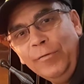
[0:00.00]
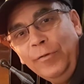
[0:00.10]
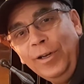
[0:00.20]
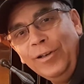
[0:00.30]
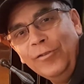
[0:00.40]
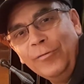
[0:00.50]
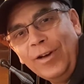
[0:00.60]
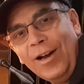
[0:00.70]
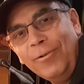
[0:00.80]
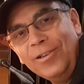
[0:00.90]
video of
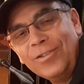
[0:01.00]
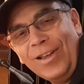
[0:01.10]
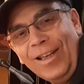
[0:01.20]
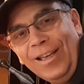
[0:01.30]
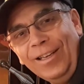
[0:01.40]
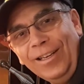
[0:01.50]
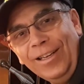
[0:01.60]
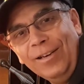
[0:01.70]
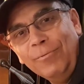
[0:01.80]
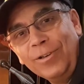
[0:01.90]
ours, and
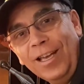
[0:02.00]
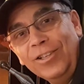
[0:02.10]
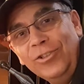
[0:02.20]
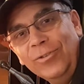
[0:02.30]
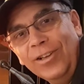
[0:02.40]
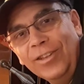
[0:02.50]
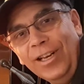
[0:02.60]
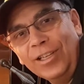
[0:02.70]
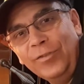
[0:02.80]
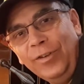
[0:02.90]
we'll catch you on the
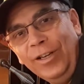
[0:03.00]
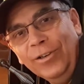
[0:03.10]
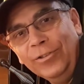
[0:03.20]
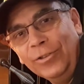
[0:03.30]
next video.